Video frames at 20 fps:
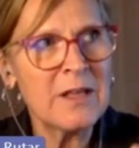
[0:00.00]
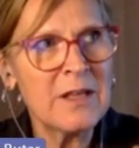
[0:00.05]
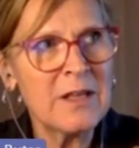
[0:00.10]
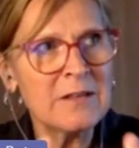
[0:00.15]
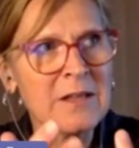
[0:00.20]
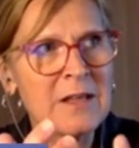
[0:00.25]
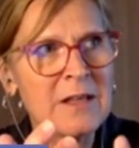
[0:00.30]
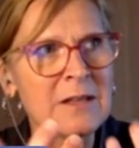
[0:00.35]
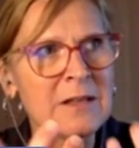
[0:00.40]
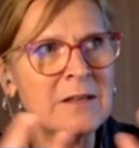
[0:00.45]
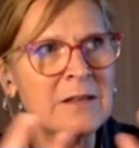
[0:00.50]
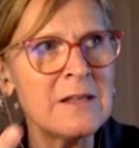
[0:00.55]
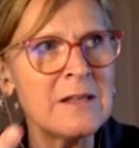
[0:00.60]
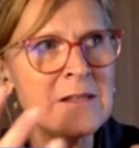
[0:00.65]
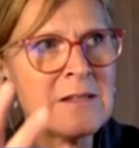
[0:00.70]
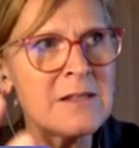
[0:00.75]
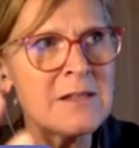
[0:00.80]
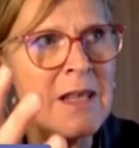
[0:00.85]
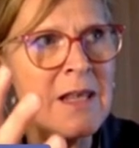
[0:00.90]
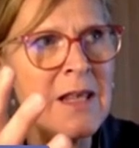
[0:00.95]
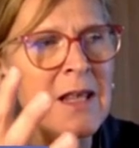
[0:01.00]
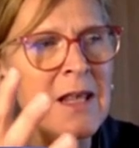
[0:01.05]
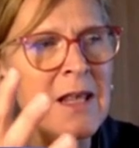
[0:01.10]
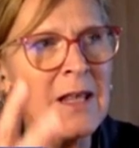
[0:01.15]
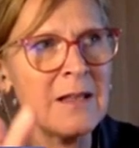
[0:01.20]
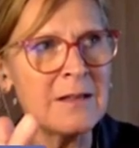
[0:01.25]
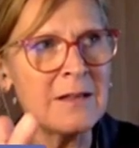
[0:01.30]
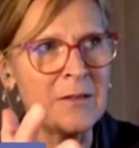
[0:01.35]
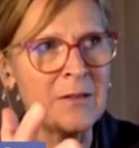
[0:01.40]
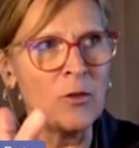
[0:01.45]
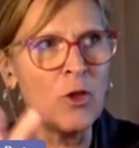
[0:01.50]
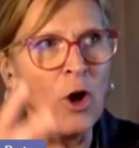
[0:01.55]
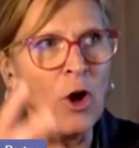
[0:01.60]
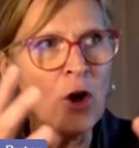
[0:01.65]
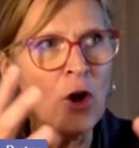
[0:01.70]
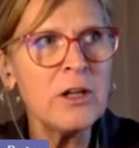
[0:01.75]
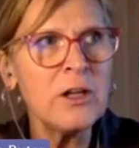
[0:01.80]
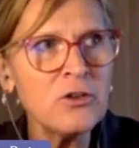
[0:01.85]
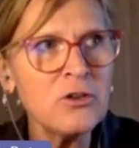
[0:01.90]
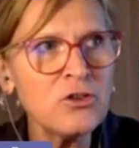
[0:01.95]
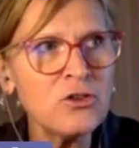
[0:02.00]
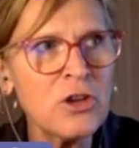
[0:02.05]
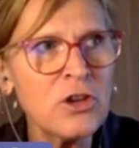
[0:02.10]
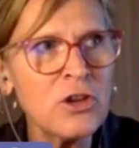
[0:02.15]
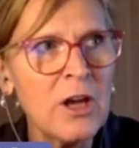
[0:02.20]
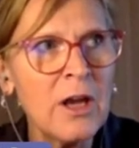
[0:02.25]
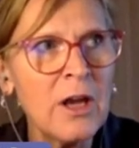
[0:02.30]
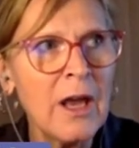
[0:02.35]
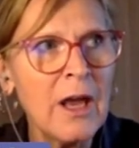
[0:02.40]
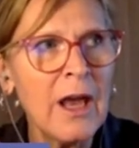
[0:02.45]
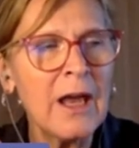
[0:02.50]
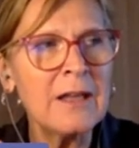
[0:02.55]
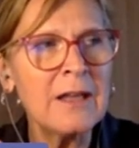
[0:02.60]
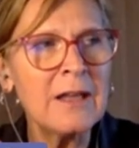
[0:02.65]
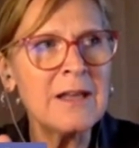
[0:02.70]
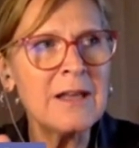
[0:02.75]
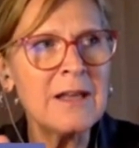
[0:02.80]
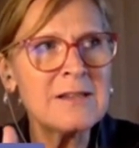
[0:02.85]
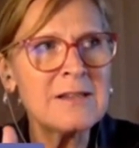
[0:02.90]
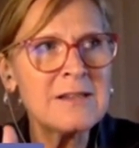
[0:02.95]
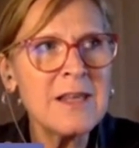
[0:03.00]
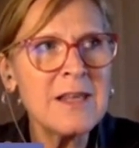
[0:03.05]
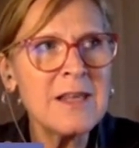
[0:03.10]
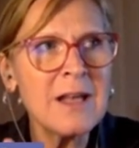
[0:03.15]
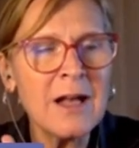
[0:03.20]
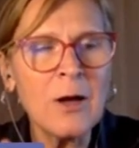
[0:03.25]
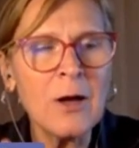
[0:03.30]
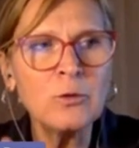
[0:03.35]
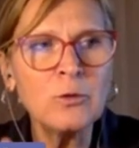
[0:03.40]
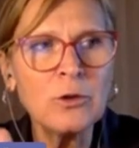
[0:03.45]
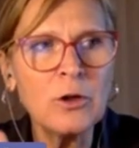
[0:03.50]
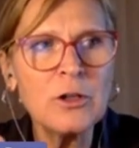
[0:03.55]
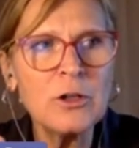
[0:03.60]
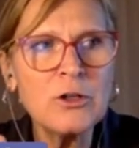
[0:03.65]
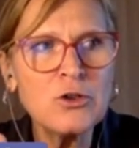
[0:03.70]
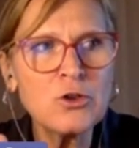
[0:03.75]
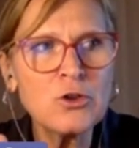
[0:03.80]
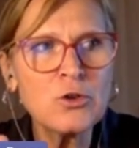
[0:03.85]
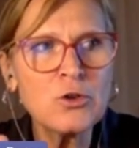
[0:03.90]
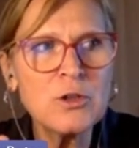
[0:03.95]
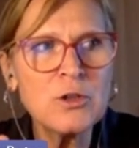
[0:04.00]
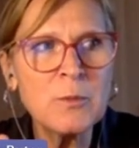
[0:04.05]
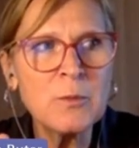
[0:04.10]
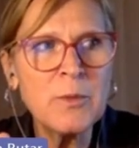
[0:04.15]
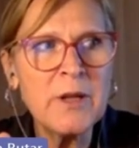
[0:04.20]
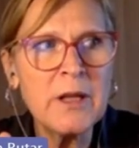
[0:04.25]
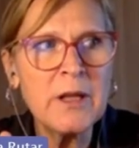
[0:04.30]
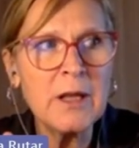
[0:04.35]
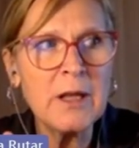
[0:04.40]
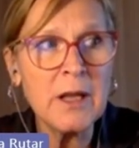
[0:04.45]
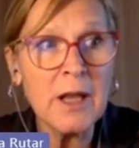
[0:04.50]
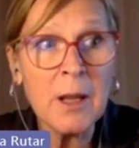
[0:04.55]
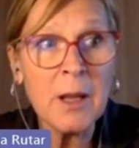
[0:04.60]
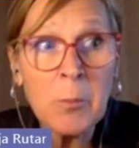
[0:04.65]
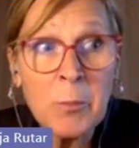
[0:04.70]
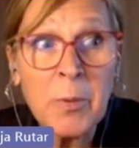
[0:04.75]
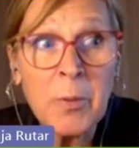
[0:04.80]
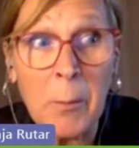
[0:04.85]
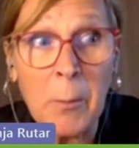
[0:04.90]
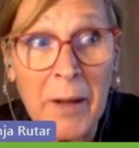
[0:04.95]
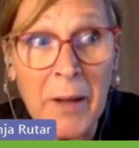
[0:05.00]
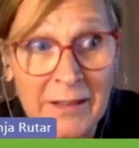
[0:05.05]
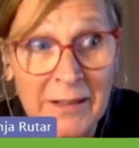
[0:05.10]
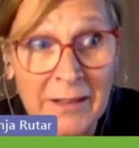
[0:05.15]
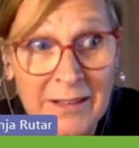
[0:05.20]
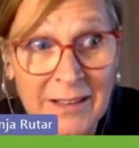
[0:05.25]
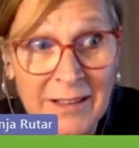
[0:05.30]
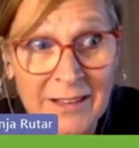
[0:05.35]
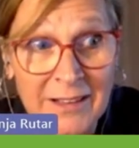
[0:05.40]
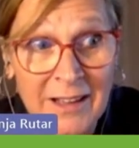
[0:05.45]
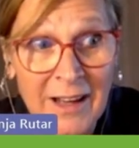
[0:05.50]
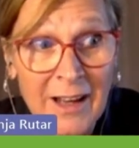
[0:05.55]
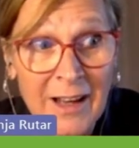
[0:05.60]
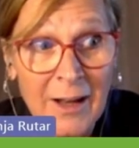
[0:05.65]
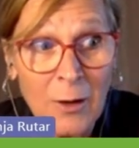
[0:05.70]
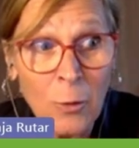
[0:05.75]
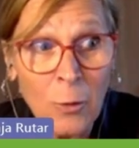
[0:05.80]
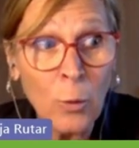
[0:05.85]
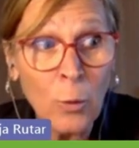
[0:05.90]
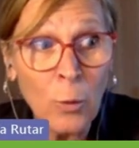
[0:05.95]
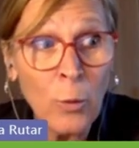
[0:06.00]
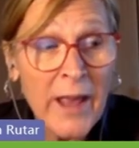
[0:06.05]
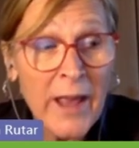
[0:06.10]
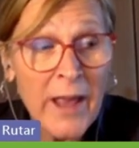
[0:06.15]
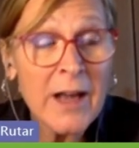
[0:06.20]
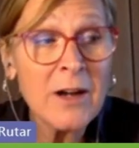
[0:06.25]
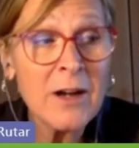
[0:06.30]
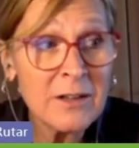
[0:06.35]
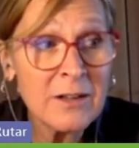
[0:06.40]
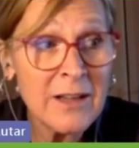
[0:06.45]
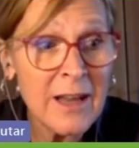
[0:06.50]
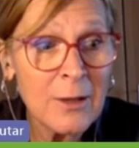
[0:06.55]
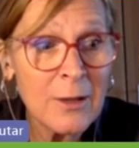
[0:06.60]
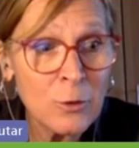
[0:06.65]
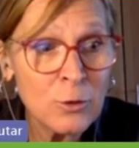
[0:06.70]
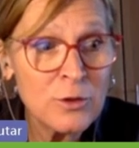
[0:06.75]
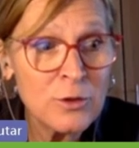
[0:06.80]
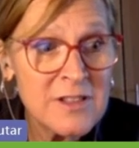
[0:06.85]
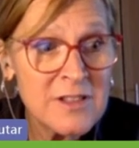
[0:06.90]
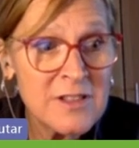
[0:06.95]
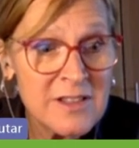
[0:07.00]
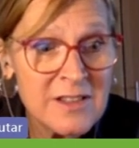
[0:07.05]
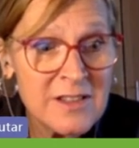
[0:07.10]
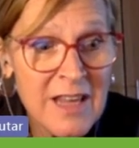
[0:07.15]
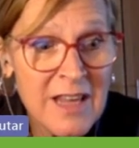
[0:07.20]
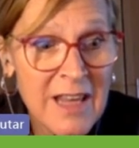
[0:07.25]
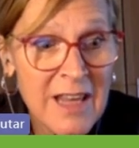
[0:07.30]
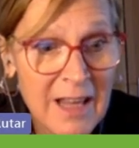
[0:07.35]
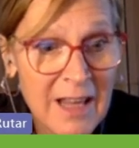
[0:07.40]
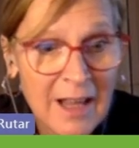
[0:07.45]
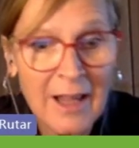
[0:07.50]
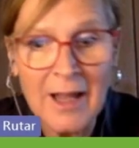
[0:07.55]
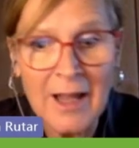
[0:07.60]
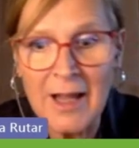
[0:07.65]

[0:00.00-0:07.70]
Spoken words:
they see knowledge, and they see how knowledge could be implemented, where they could see